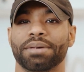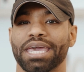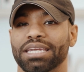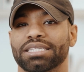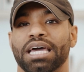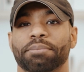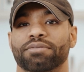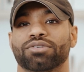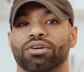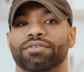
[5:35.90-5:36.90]
any type of
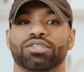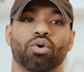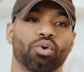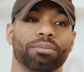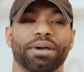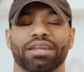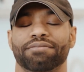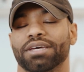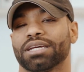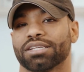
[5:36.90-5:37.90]
service or
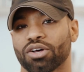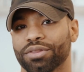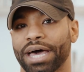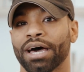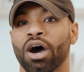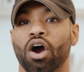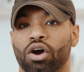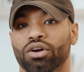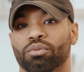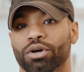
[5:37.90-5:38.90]
benefit because all that
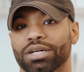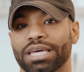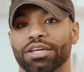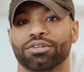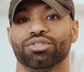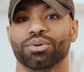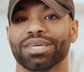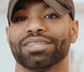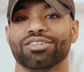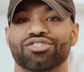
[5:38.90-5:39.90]
hard work that you're doing
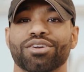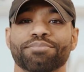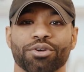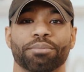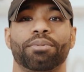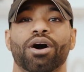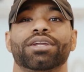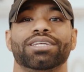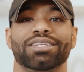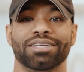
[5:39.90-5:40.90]
in the gym, your
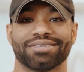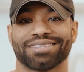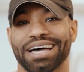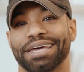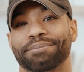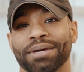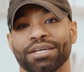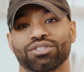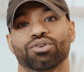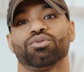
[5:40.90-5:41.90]
body needs time
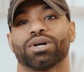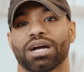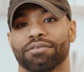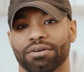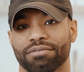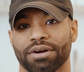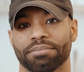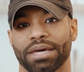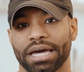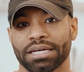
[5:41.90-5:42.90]
to recover from
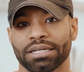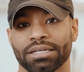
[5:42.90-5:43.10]
that.